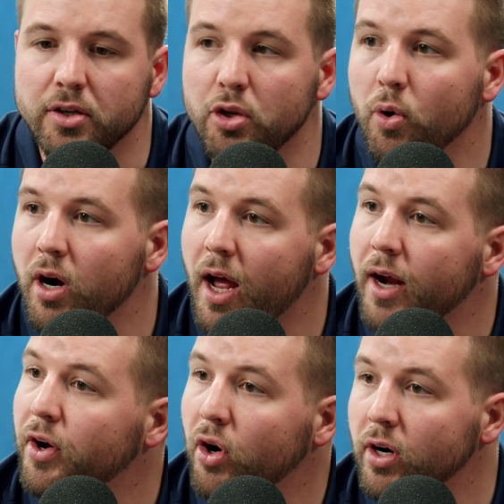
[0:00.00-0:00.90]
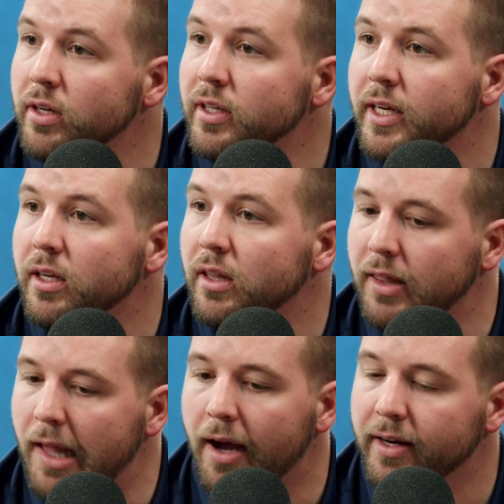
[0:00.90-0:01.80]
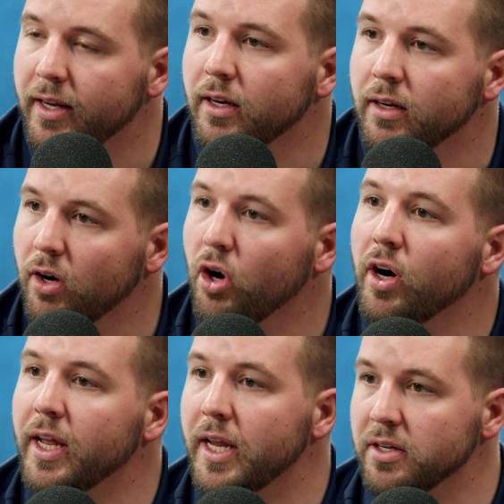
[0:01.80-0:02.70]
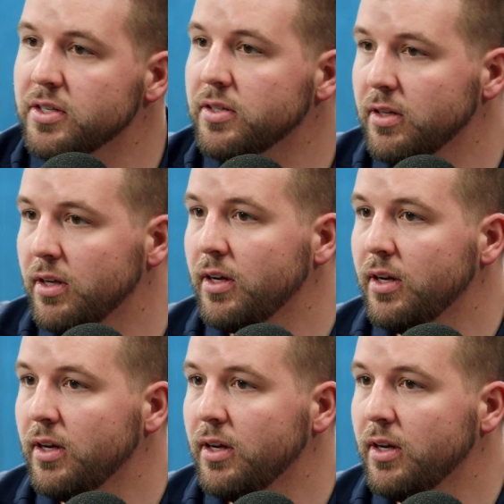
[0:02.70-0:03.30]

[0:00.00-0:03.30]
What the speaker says: So you are not currently logging earnings